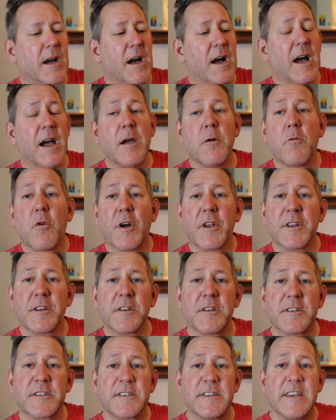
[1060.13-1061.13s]
I wanted
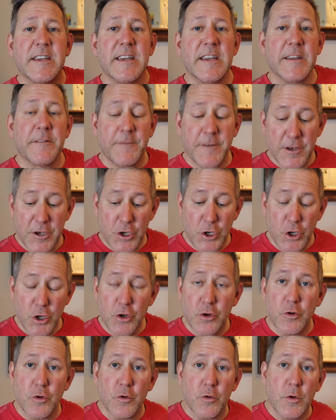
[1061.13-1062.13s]
to see if it
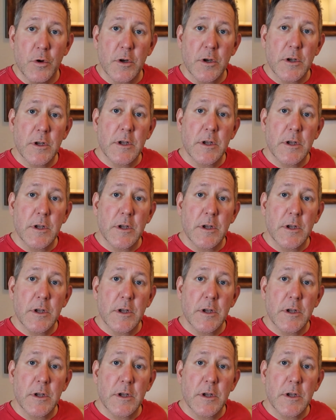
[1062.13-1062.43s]
knew